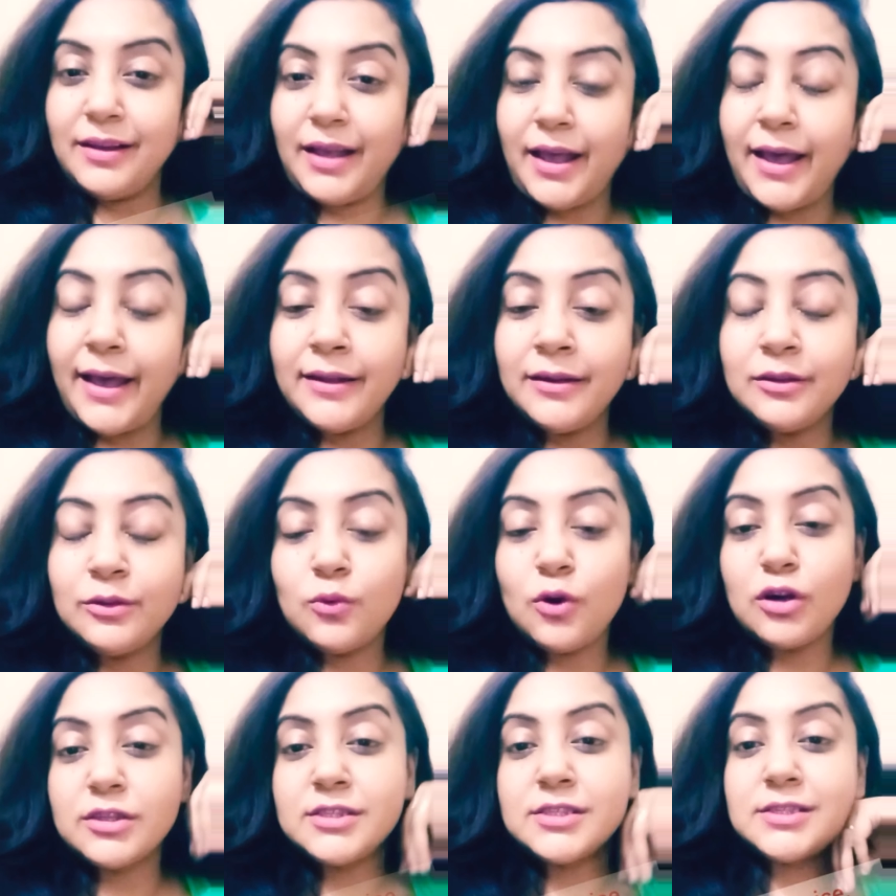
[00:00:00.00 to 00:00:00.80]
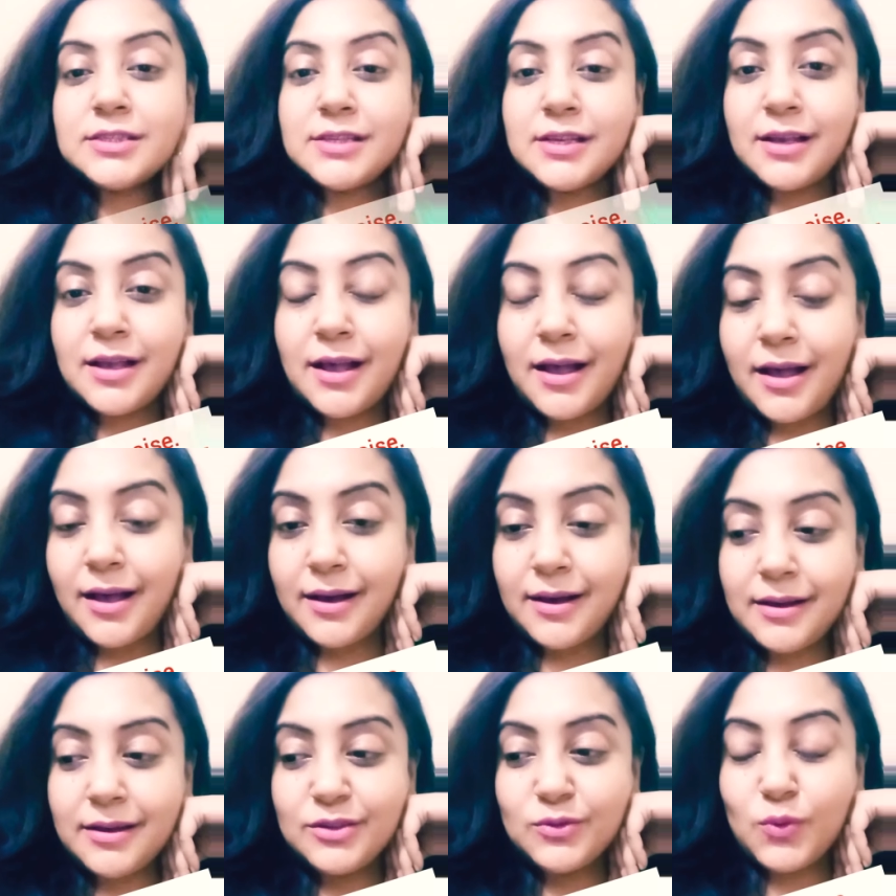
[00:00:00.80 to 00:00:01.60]
Ellen Watts
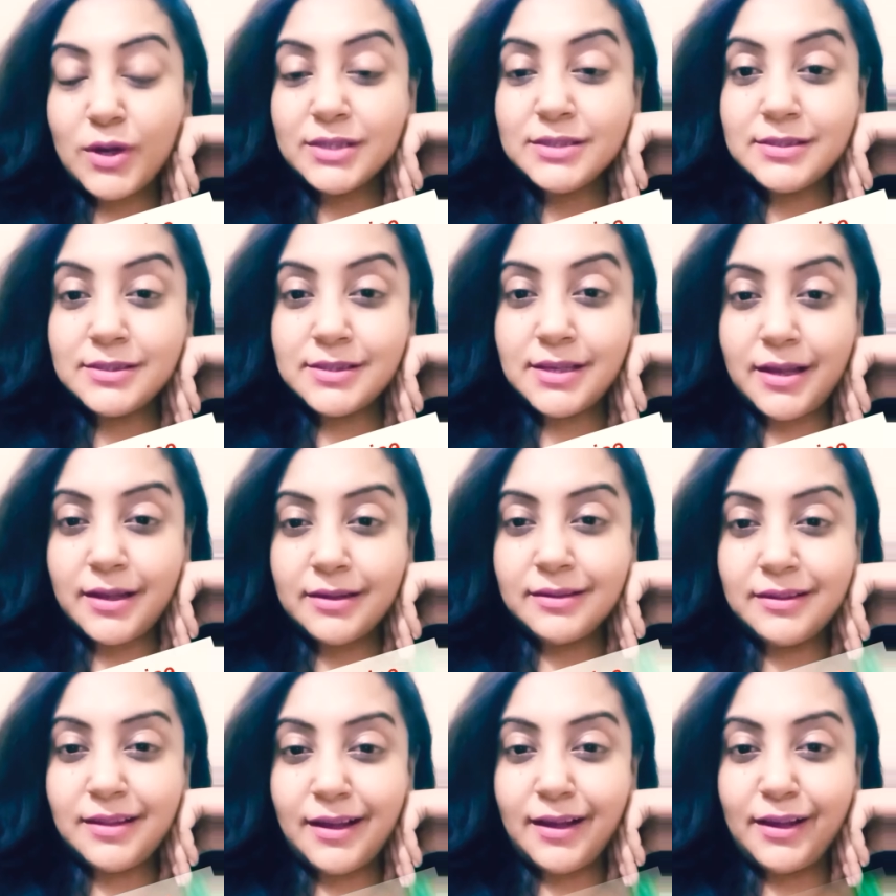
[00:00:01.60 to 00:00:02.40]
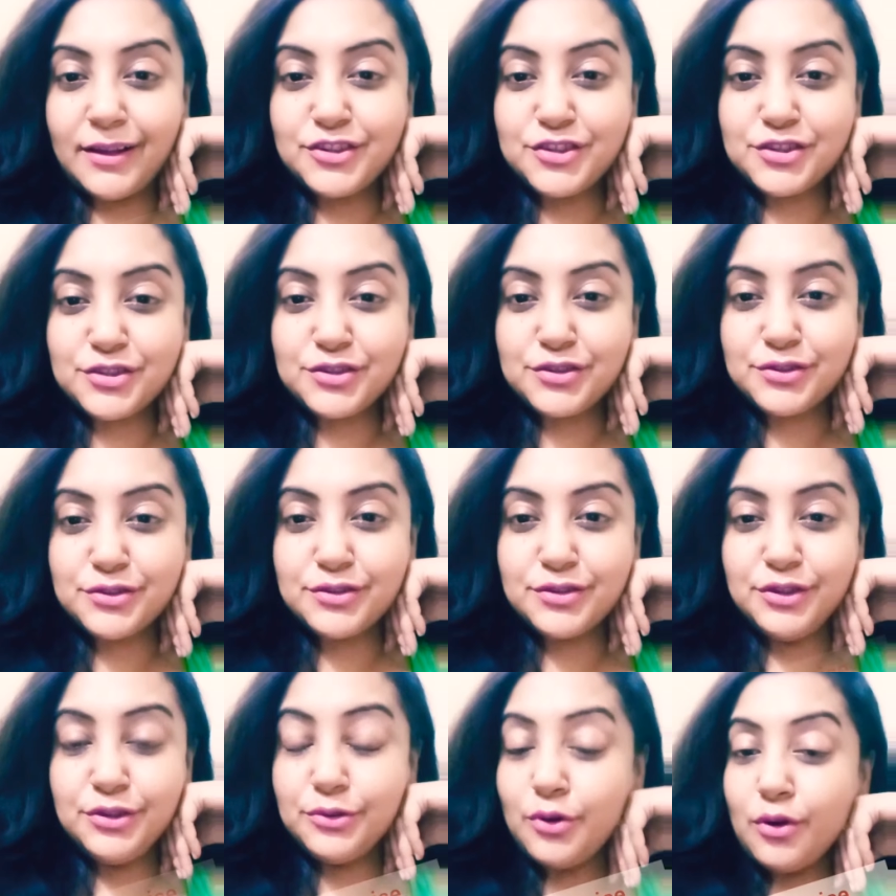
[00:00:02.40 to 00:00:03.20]
had once said that
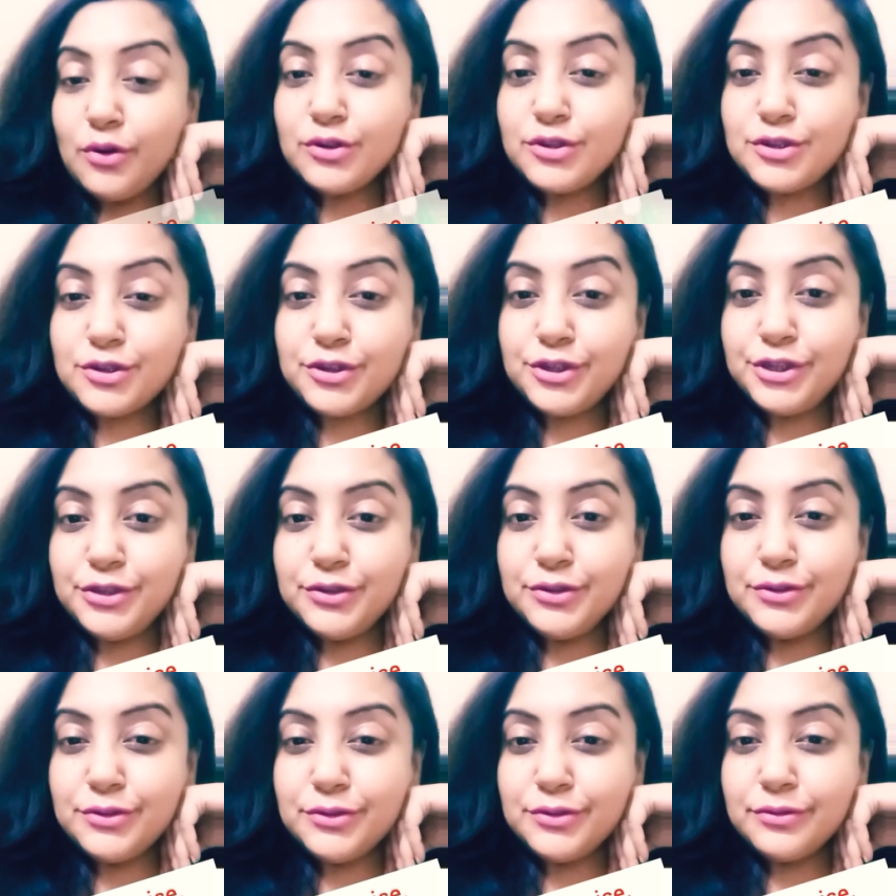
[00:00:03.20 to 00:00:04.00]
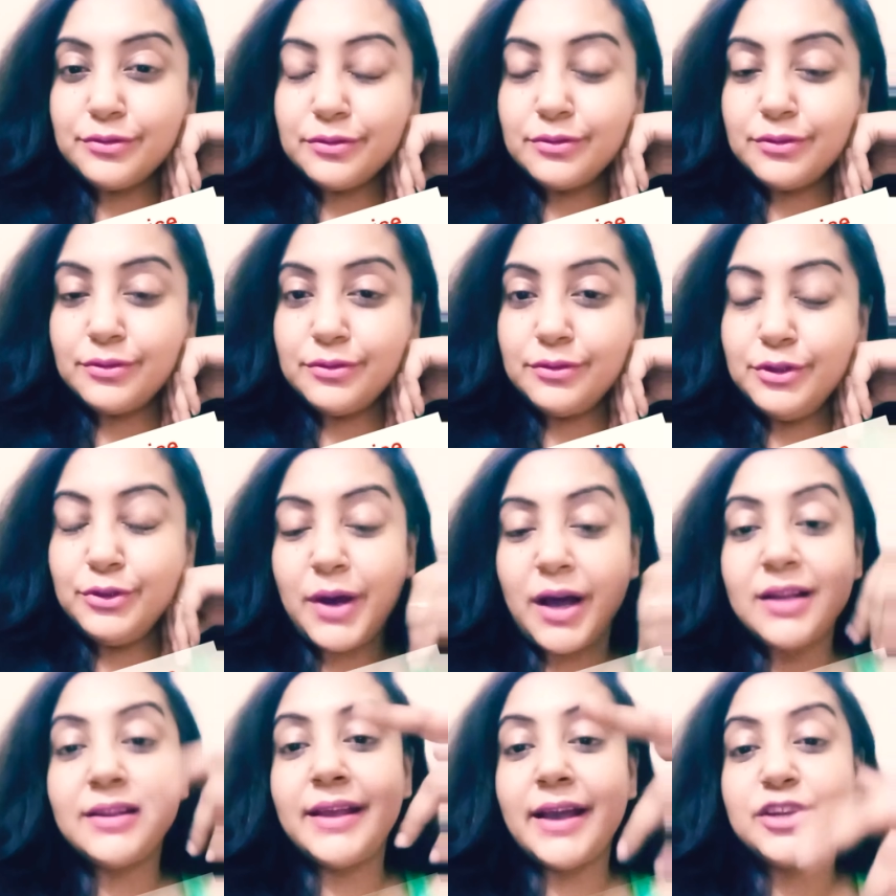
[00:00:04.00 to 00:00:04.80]
you
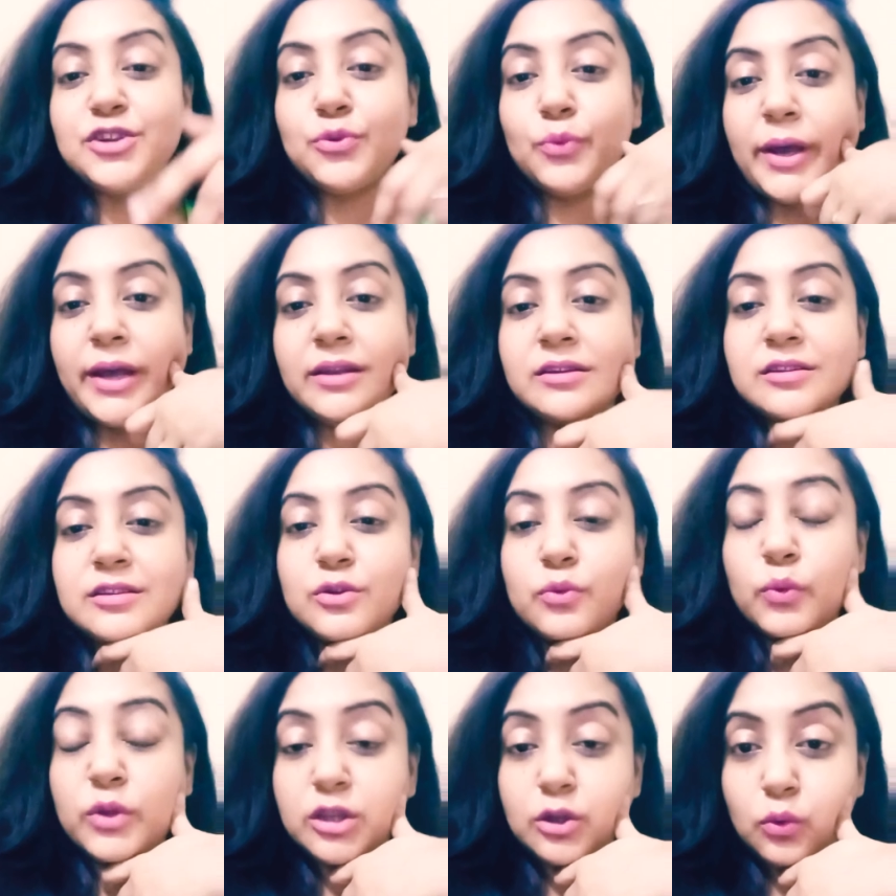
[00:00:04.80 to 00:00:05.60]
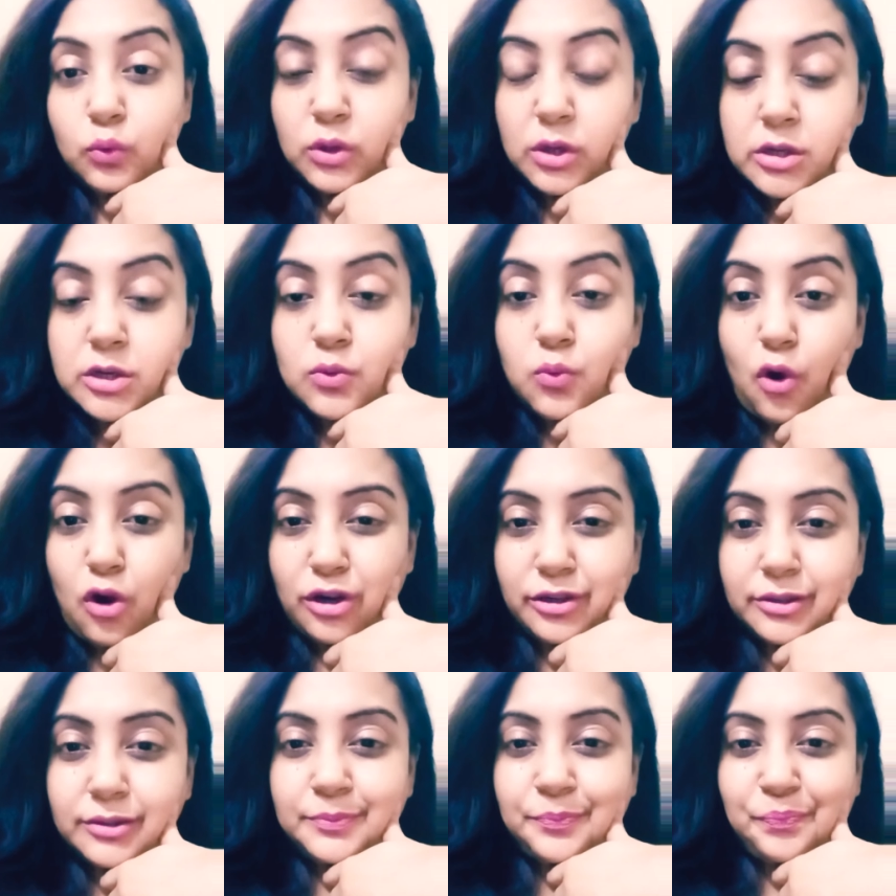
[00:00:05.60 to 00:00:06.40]
can't get wet with the word
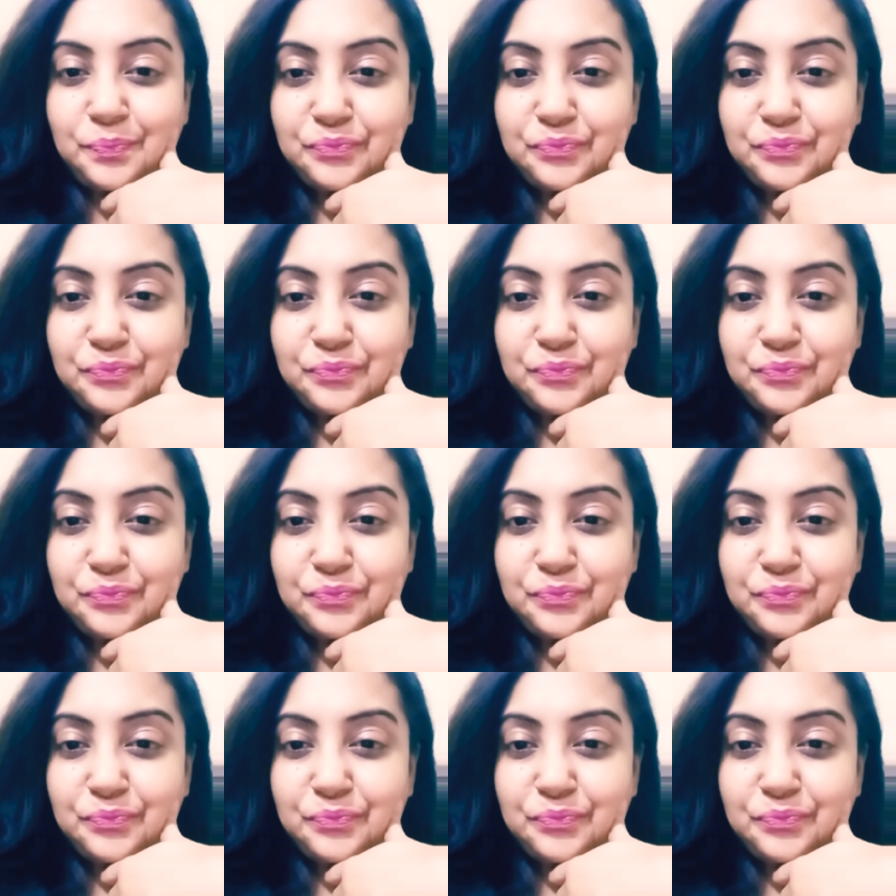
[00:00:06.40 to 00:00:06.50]
water.